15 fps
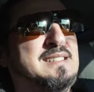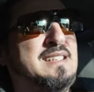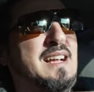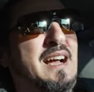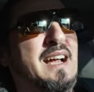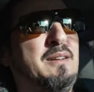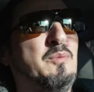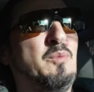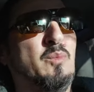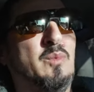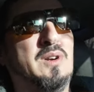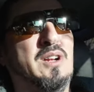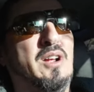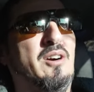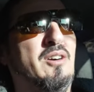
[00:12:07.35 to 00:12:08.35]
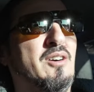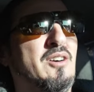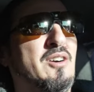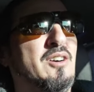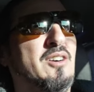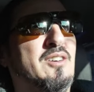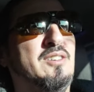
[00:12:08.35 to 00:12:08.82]
aside, we
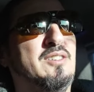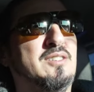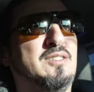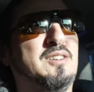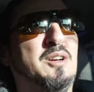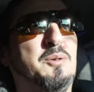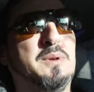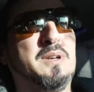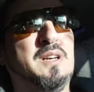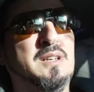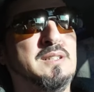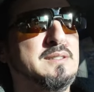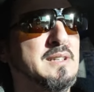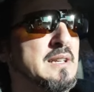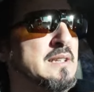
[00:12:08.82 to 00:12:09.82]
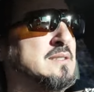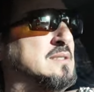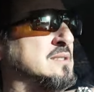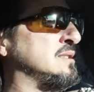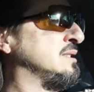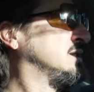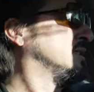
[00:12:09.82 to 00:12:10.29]
are going hunting.
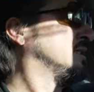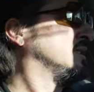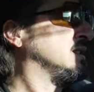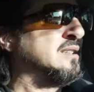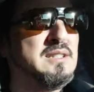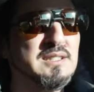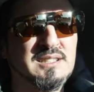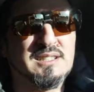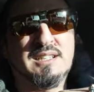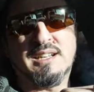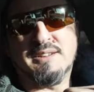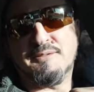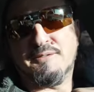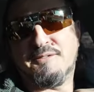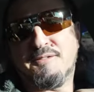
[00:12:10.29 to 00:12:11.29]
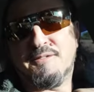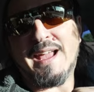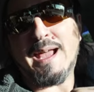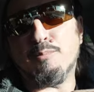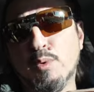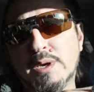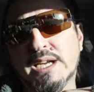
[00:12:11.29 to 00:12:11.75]

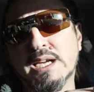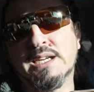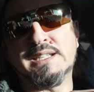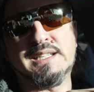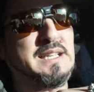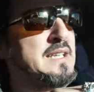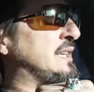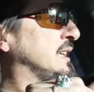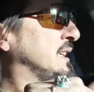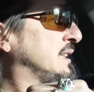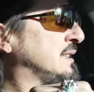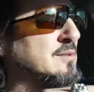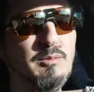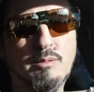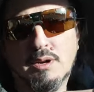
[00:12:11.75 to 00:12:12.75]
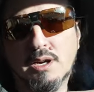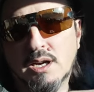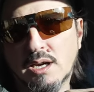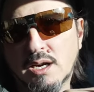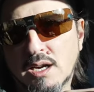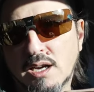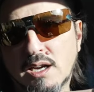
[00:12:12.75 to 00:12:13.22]
Fabric hunting.
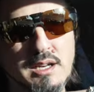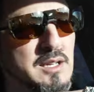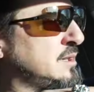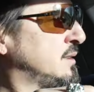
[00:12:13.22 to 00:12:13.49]
Uh,